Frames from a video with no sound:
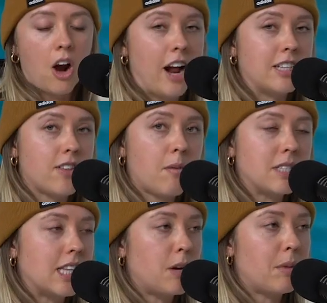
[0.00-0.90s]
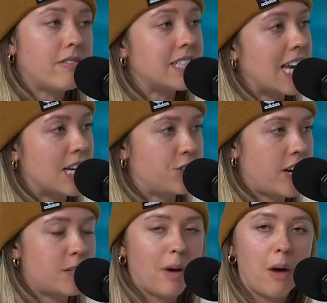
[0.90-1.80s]
all right, so that was a little bit of a
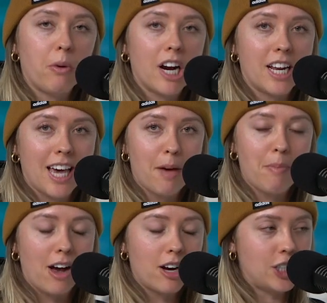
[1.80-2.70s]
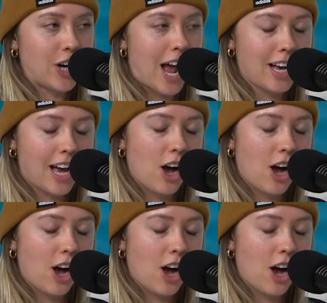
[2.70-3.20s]
tangent, but we're gonna get back on track.